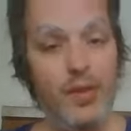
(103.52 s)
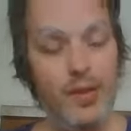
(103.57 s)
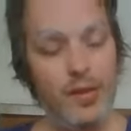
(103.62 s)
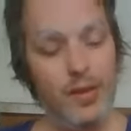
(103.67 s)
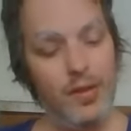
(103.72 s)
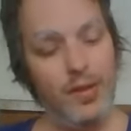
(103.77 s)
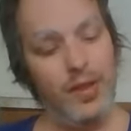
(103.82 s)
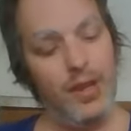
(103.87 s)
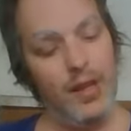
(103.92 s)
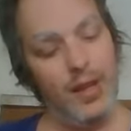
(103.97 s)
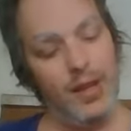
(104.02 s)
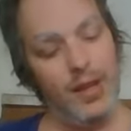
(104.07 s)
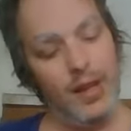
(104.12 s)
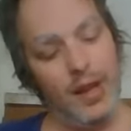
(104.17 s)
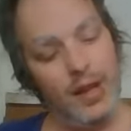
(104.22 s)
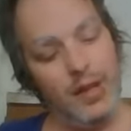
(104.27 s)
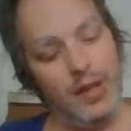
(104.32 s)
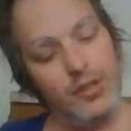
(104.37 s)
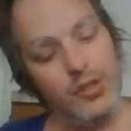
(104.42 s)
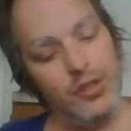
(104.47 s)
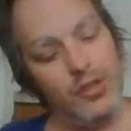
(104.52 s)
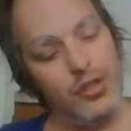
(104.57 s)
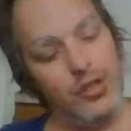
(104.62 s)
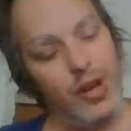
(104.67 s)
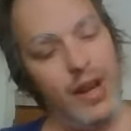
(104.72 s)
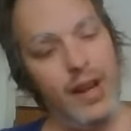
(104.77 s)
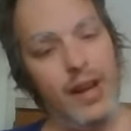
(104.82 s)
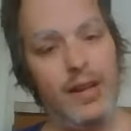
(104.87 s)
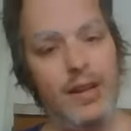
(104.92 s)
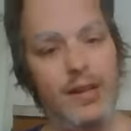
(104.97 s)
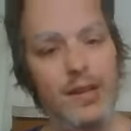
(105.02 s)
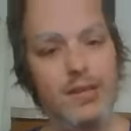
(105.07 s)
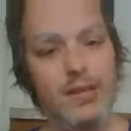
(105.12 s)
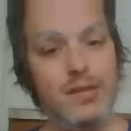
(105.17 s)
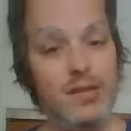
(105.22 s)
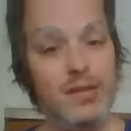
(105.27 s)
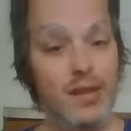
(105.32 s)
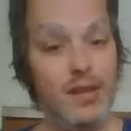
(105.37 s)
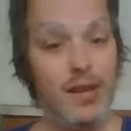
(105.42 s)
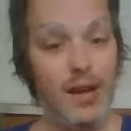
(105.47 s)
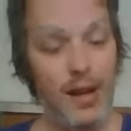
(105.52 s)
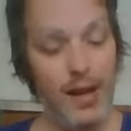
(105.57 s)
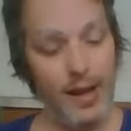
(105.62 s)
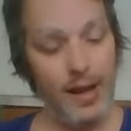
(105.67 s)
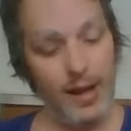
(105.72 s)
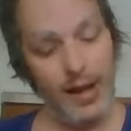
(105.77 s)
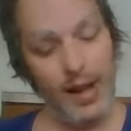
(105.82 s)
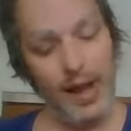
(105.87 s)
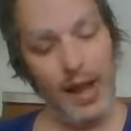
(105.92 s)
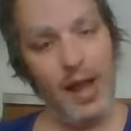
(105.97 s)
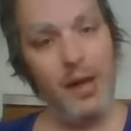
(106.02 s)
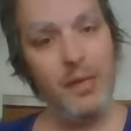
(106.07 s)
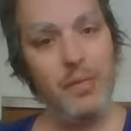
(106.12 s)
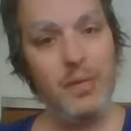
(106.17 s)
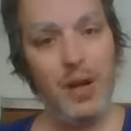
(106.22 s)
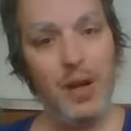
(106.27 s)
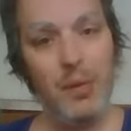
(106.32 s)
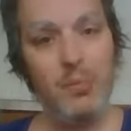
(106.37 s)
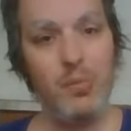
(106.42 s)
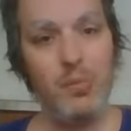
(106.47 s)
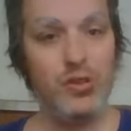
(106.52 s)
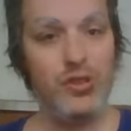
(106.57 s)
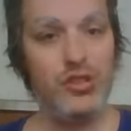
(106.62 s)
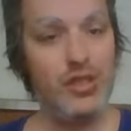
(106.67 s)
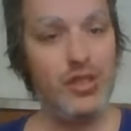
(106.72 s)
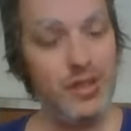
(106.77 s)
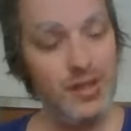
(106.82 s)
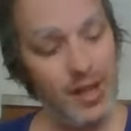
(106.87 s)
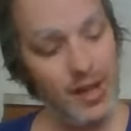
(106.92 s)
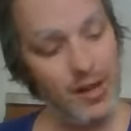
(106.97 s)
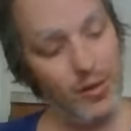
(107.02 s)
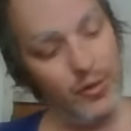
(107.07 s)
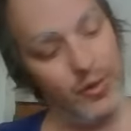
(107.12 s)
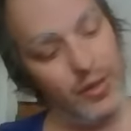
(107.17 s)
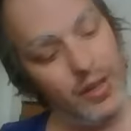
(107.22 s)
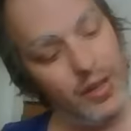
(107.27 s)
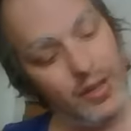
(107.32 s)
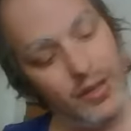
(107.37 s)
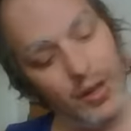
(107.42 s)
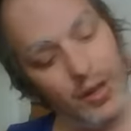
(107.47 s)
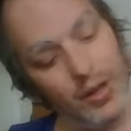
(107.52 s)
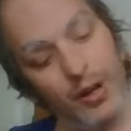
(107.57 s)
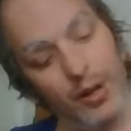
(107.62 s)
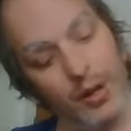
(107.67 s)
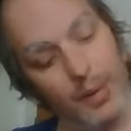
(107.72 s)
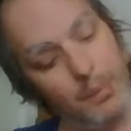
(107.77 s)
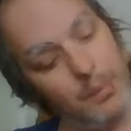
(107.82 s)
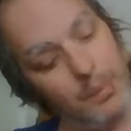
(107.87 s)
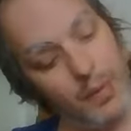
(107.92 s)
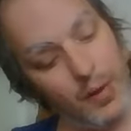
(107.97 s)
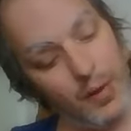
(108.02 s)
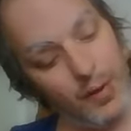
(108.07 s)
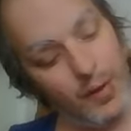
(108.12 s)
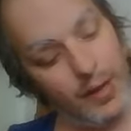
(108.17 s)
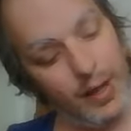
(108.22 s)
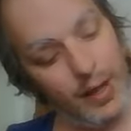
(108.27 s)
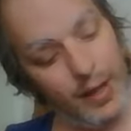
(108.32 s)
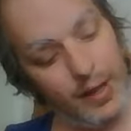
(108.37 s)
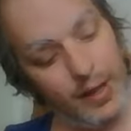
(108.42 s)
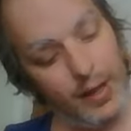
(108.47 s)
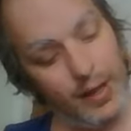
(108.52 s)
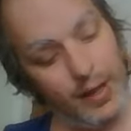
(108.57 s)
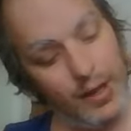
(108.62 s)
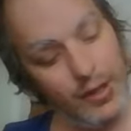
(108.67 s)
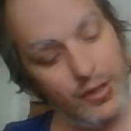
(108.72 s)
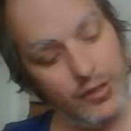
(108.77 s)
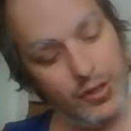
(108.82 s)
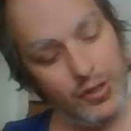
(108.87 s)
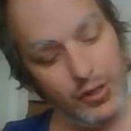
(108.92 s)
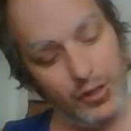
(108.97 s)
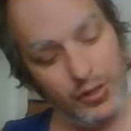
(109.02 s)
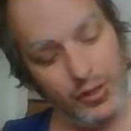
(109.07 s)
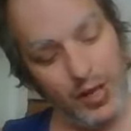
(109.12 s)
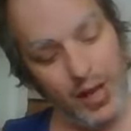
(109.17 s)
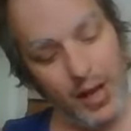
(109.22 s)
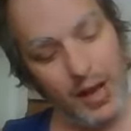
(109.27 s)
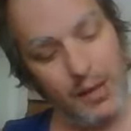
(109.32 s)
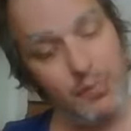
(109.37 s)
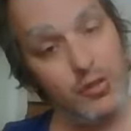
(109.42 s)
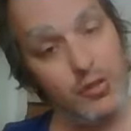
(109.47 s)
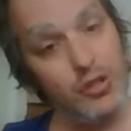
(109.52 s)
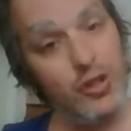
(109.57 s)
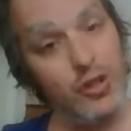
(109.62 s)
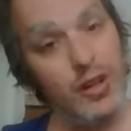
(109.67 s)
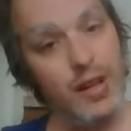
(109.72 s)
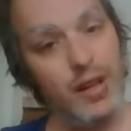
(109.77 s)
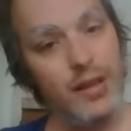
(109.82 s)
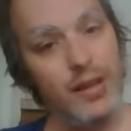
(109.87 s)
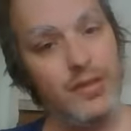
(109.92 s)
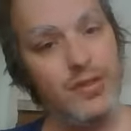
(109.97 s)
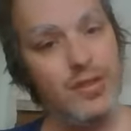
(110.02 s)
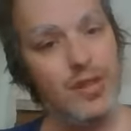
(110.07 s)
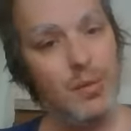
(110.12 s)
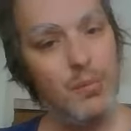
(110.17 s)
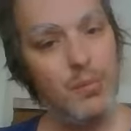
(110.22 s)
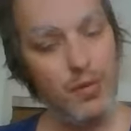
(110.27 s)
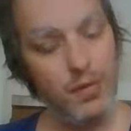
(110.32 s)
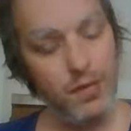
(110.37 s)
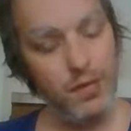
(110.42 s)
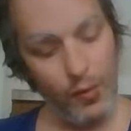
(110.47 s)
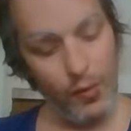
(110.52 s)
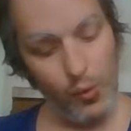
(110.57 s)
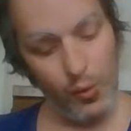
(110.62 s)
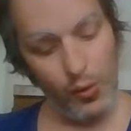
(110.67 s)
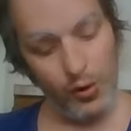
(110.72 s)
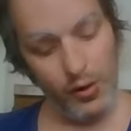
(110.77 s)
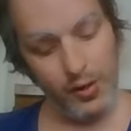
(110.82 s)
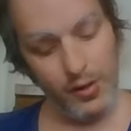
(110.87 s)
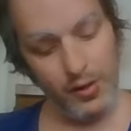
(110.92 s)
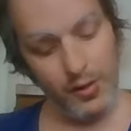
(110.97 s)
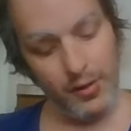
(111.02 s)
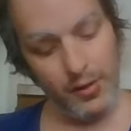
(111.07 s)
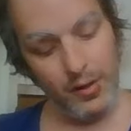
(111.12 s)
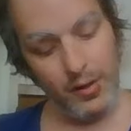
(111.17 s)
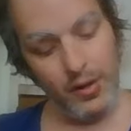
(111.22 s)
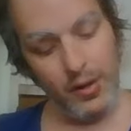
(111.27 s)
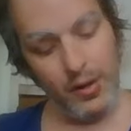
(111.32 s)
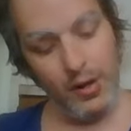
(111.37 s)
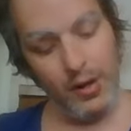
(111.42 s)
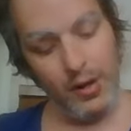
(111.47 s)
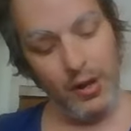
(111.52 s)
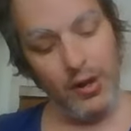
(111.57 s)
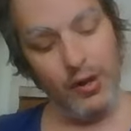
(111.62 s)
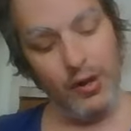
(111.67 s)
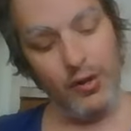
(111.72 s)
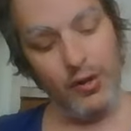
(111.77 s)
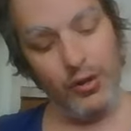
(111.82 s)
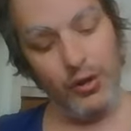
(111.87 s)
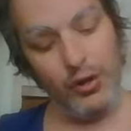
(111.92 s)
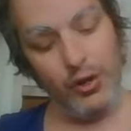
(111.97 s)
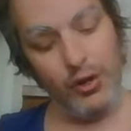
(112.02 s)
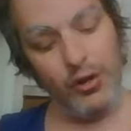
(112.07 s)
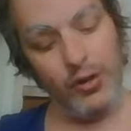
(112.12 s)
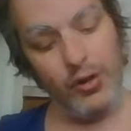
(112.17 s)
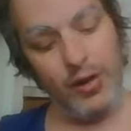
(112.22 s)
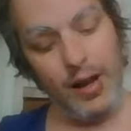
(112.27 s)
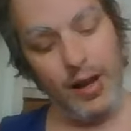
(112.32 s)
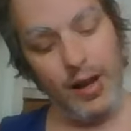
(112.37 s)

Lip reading: the strings have numbers just like on the guitar. Okay, so your top string is number 4. Your